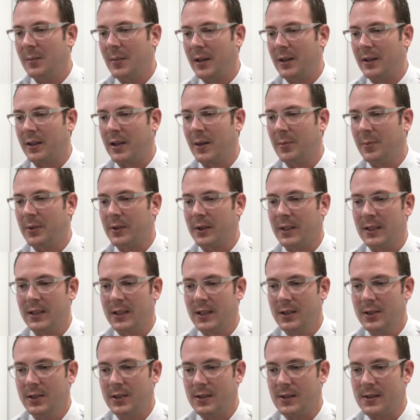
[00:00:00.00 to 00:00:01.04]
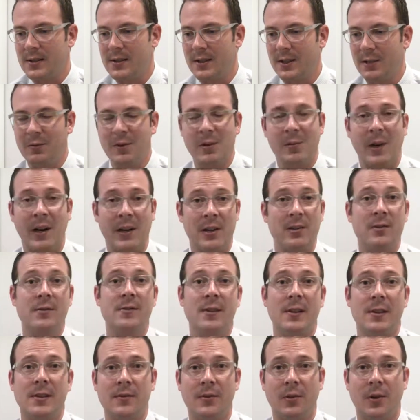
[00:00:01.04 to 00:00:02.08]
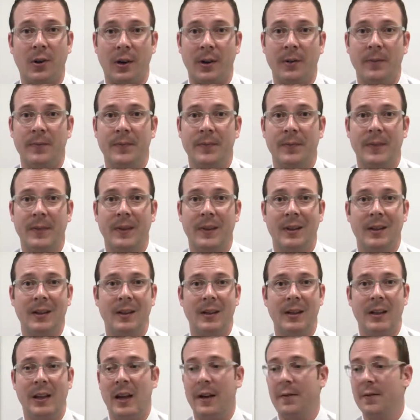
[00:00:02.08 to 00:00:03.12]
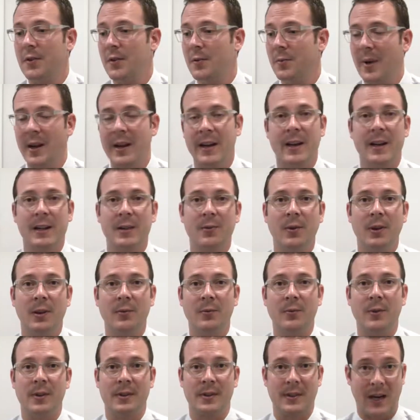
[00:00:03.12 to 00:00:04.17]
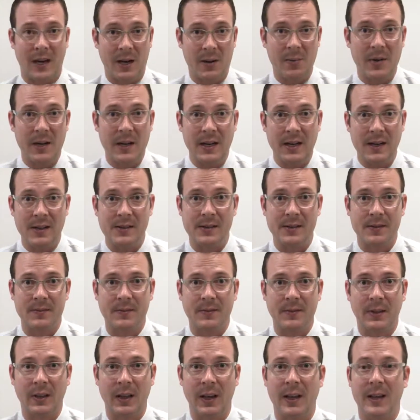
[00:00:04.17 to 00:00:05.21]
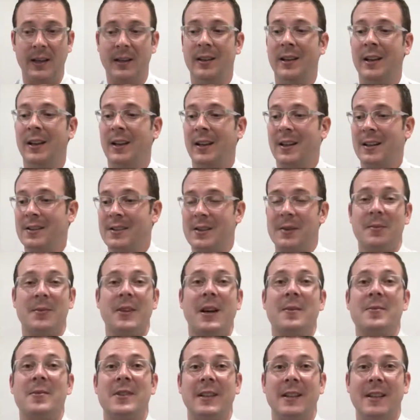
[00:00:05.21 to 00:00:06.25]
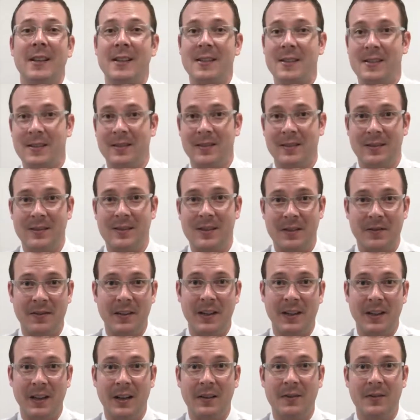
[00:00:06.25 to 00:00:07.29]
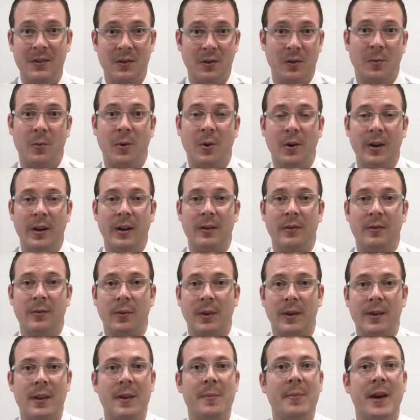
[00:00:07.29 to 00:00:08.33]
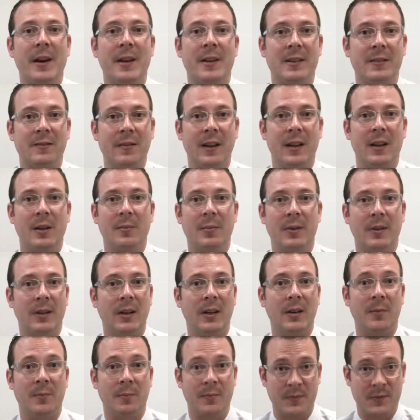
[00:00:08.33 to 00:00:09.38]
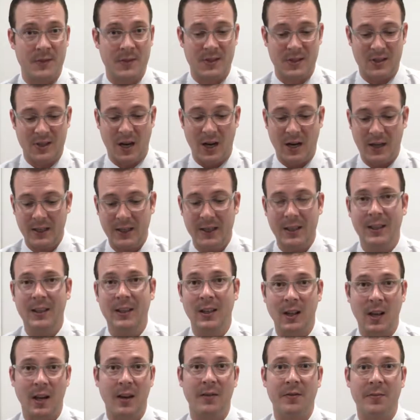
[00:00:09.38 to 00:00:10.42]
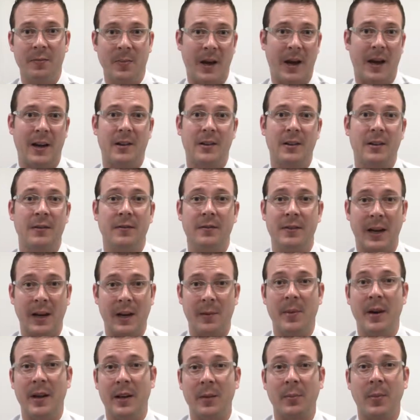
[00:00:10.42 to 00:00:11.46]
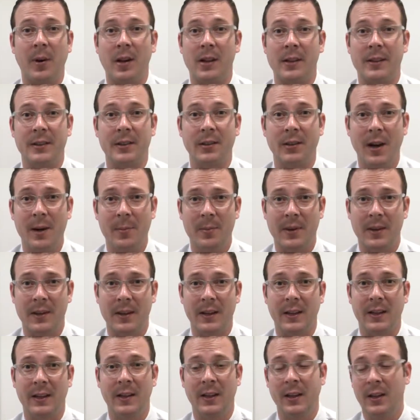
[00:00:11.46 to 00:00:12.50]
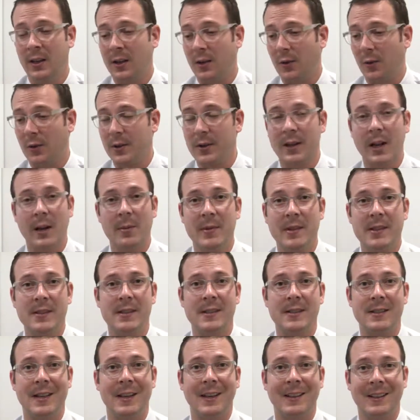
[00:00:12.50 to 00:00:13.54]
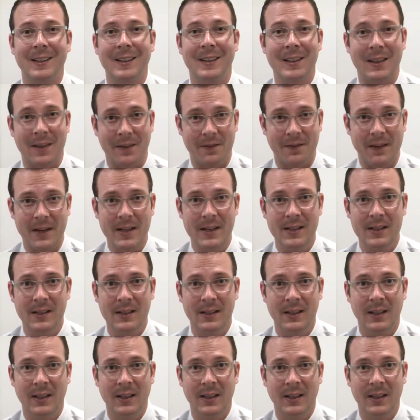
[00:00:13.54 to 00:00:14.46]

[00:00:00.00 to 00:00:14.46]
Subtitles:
about a couple conditions that we might use this for. Have you met anyone with diabetes? Okay, sometimes it gets severe enough to a point where they might develop a stocking glove pattern of diabetic polyneuropathy or numbness and tingling in the feet